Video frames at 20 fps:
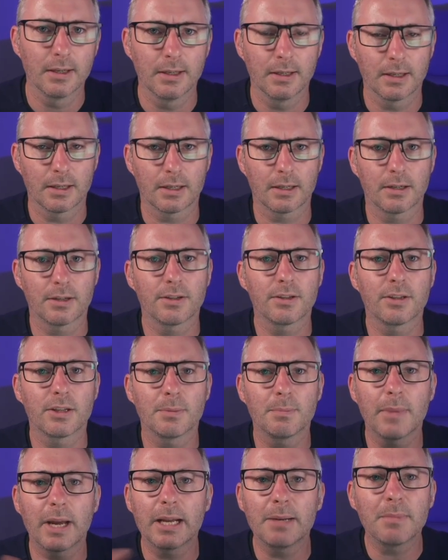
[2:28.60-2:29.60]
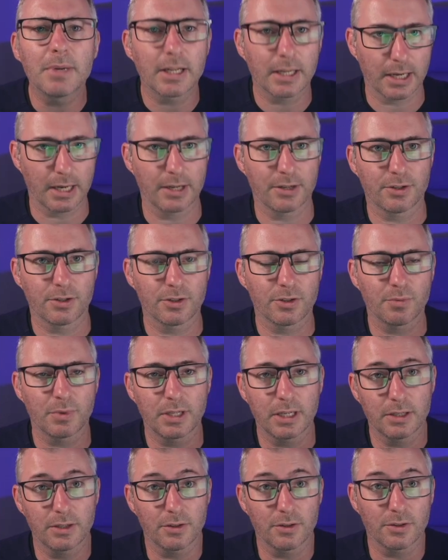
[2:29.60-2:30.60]
The main medications we
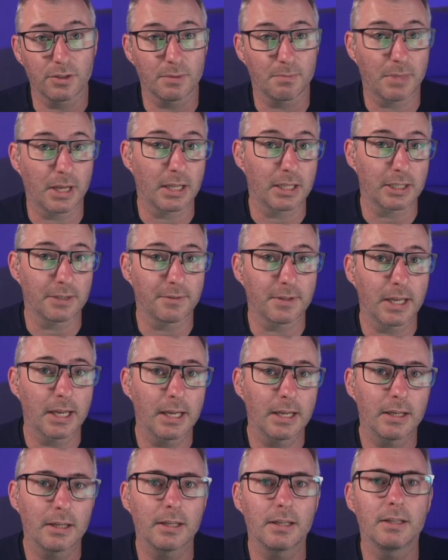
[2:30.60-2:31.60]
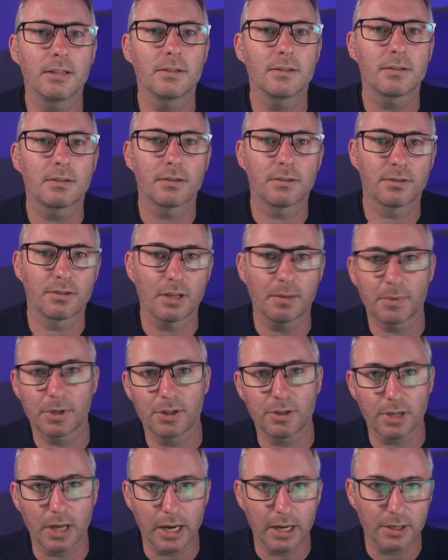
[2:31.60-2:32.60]
tend to use in palliative care is
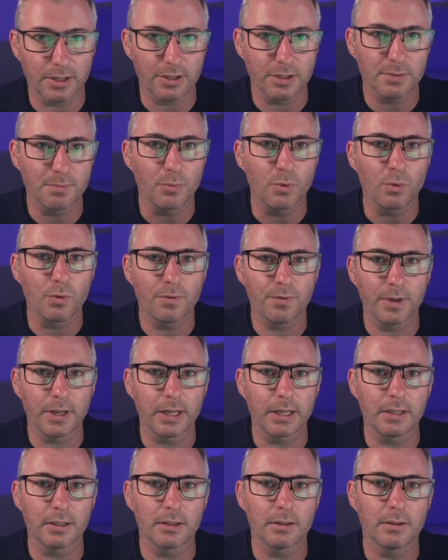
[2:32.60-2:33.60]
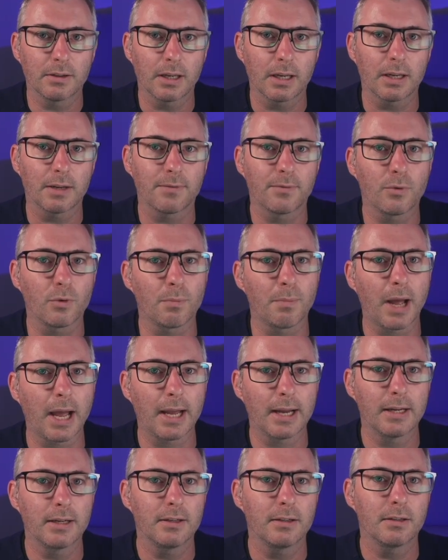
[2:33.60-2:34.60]
subcutaneous morphine for
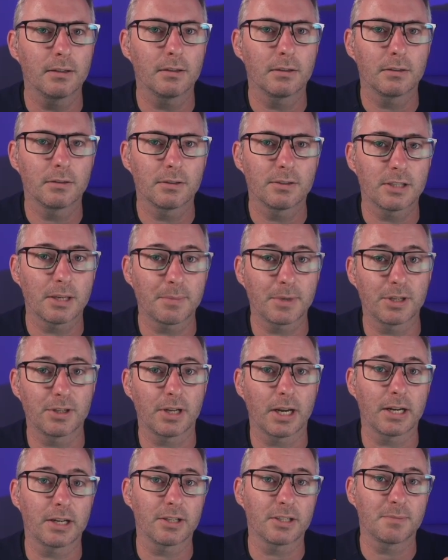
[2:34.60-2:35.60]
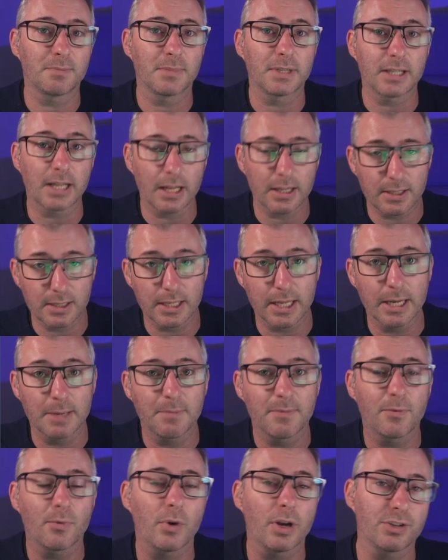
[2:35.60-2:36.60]
pain, subcutaneous midazolam
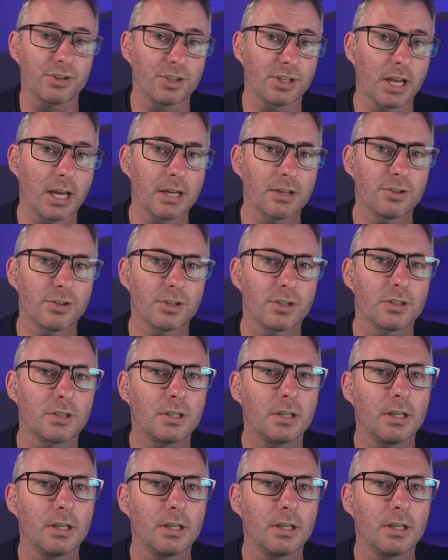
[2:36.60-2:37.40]
for agitation,